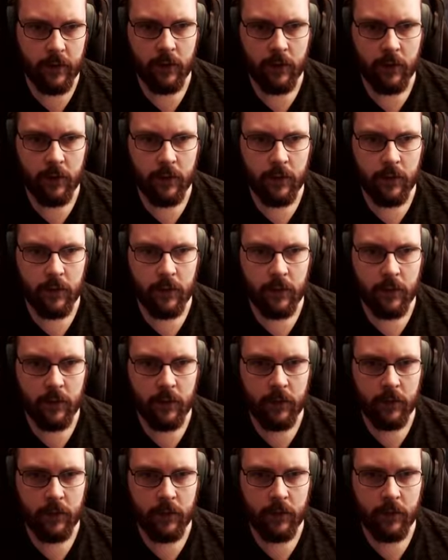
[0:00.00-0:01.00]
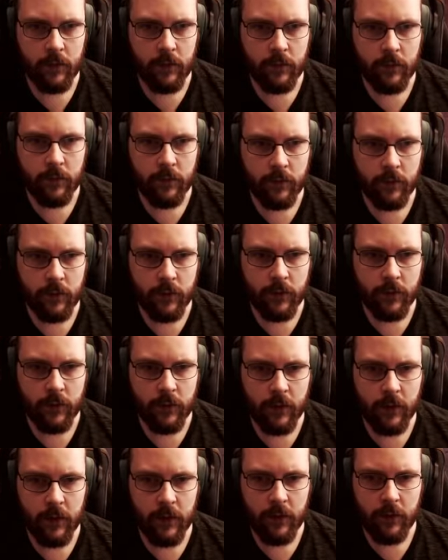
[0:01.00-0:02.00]
Um,
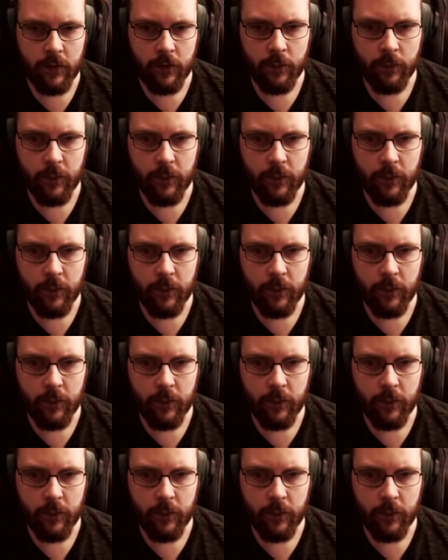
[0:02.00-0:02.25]
nothing here.